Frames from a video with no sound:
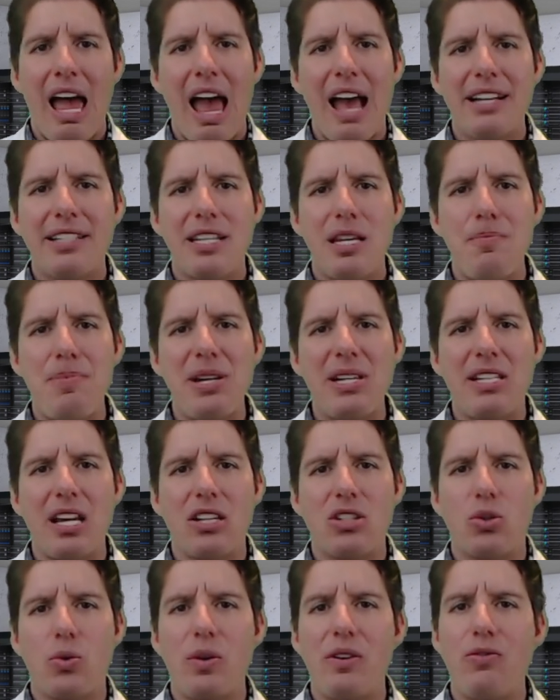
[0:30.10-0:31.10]

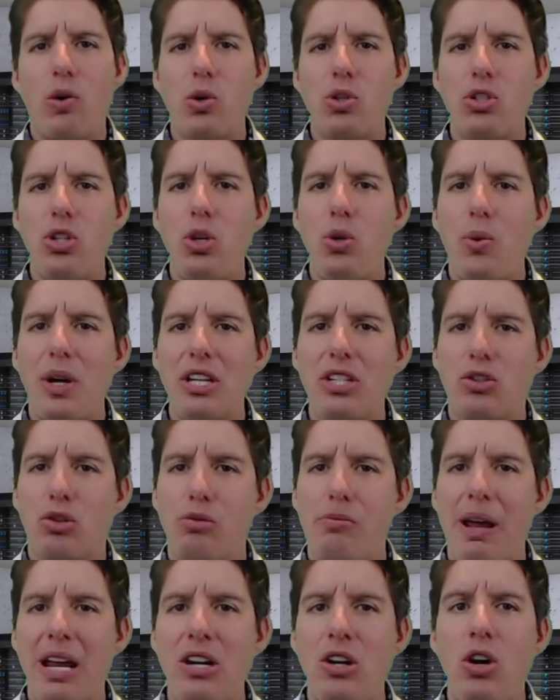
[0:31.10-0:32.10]
SCP-6342 is to
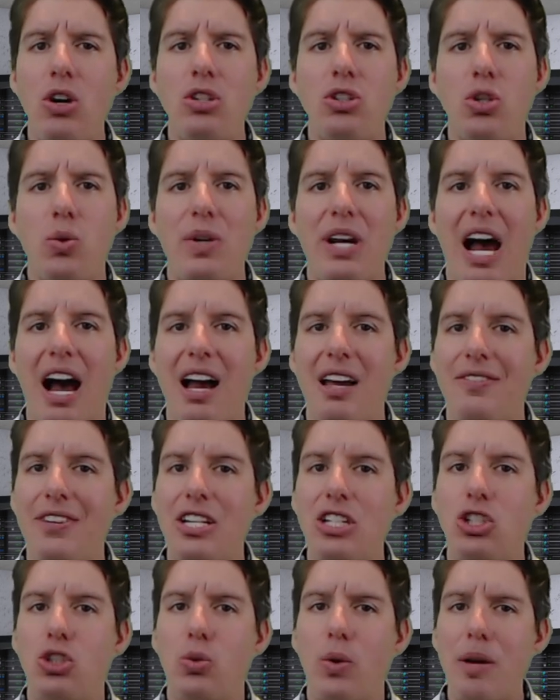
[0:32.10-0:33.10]
remain hooked to an
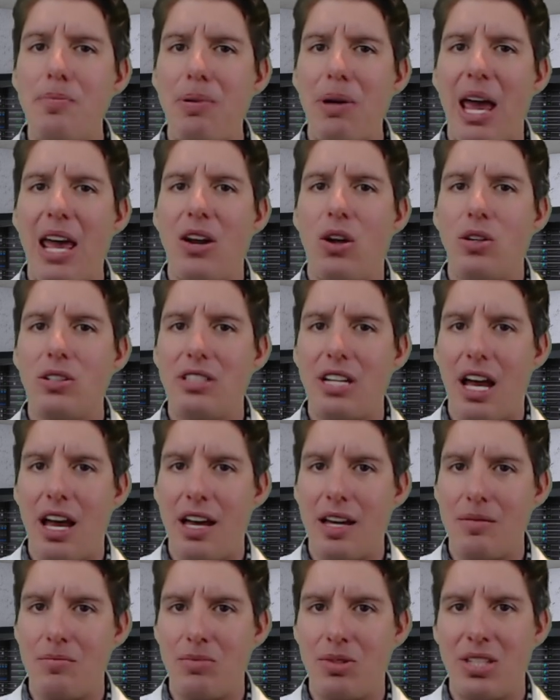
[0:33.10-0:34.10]
IV drip at all
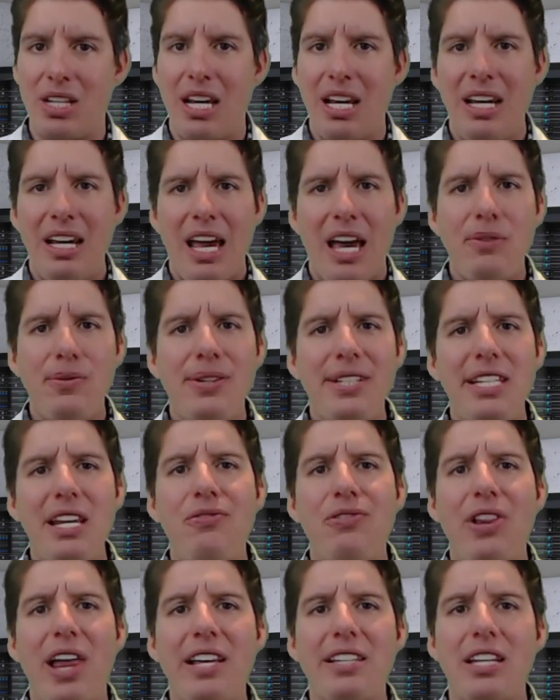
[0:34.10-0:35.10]
times, and
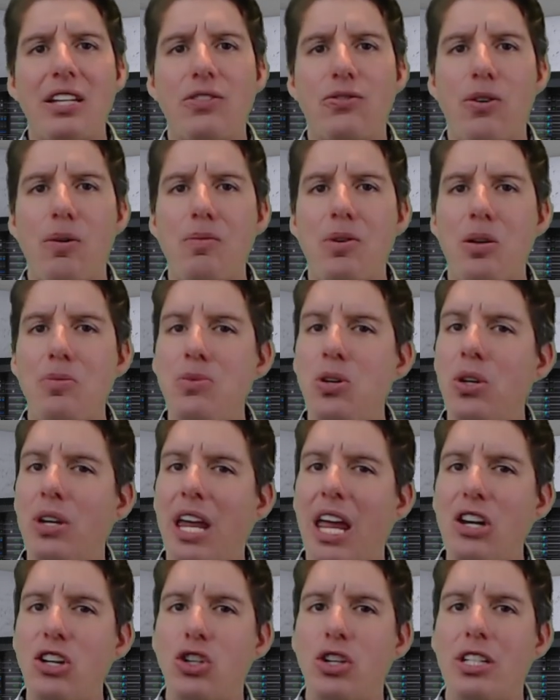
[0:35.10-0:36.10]
receive lessons from
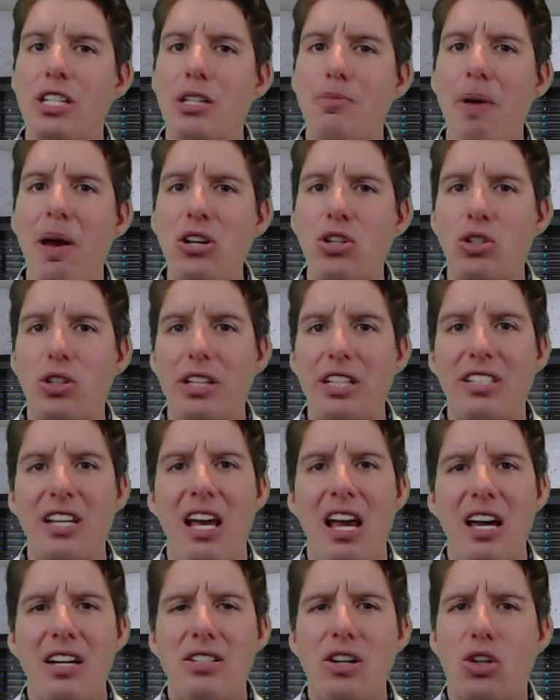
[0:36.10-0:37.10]
communication specialist
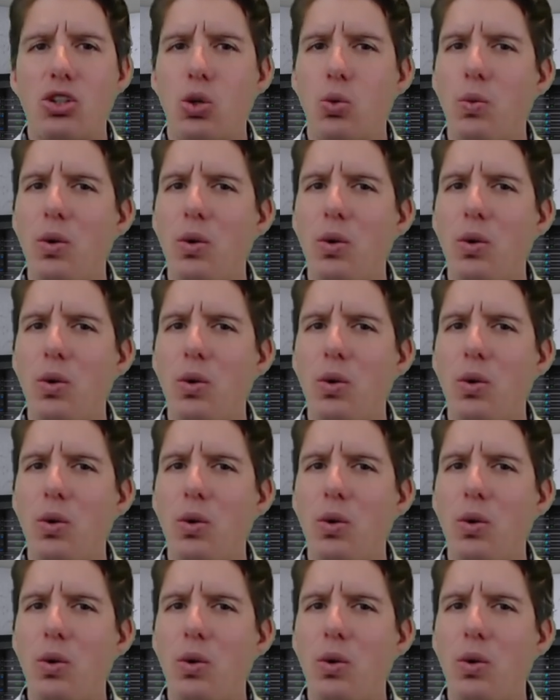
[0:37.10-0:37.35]
Dr.